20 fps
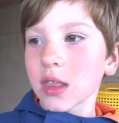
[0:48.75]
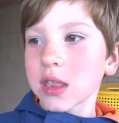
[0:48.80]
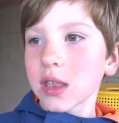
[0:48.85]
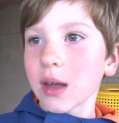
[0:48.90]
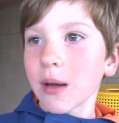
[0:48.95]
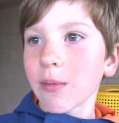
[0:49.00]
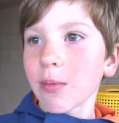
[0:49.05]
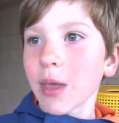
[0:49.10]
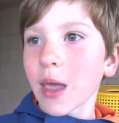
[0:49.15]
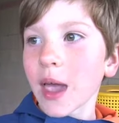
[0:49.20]

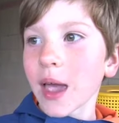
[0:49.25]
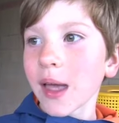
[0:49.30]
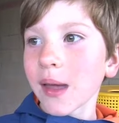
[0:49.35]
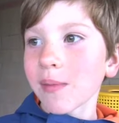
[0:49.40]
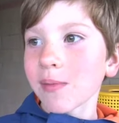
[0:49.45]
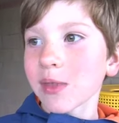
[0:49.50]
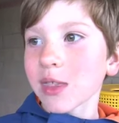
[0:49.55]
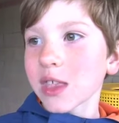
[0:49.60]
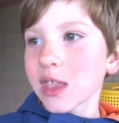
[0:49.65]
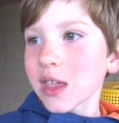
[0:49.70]

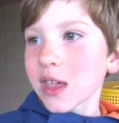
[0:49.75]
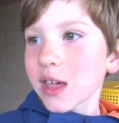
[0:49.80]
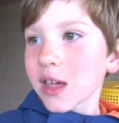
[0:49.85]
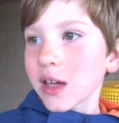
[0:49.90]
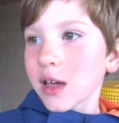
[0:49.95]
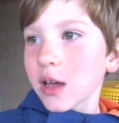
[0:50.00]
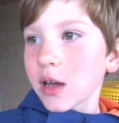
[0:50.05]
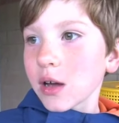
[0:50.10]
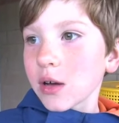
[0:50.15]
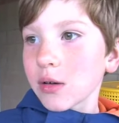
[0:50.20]
Sometimes
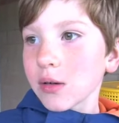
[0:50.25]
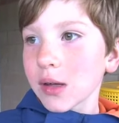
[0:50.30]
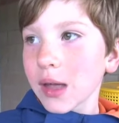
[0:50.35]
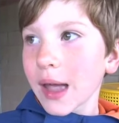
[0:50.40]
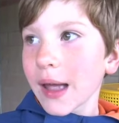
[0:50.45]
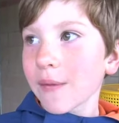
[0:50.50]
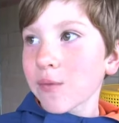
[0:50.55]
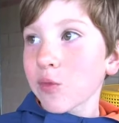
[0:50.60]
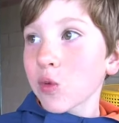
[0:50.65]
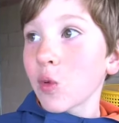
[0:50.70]
we
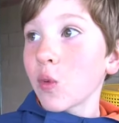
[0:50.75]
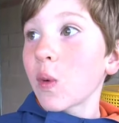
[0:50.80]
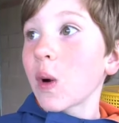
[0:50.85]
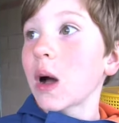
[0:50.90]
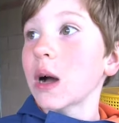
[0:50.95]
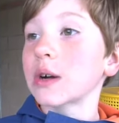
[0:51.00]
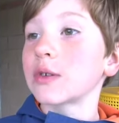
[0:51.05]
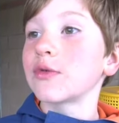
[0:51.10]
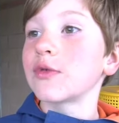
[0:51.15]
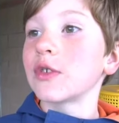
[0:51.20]
have to
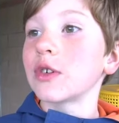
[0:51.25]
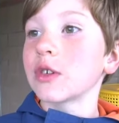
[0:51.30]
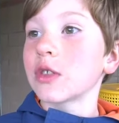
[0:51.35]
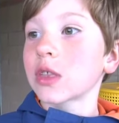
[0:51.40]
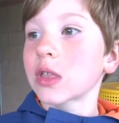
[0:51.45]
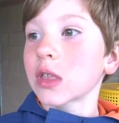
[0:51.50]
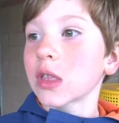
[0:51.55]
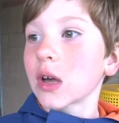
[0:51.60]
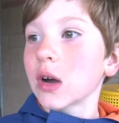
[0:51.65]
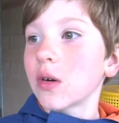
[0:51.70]
walk through
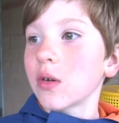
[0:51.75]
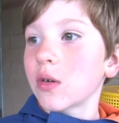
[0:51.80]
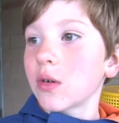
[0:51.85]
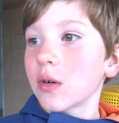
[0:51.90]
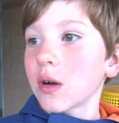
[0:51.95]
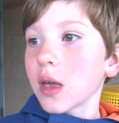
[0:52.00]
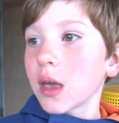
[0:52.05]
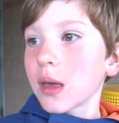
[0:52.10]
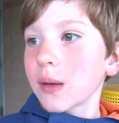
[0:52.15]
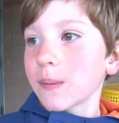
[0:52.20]

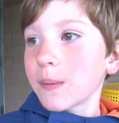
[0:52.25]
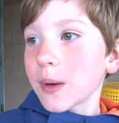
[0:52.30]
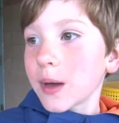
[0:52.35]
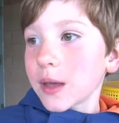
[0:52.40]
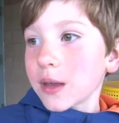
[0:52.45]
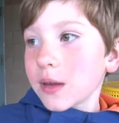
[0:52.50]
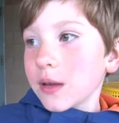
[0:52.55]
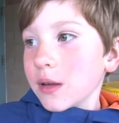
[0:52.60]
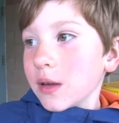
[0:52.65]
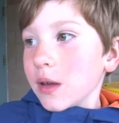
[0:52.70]
snowing,
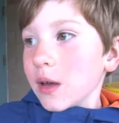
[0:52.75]
but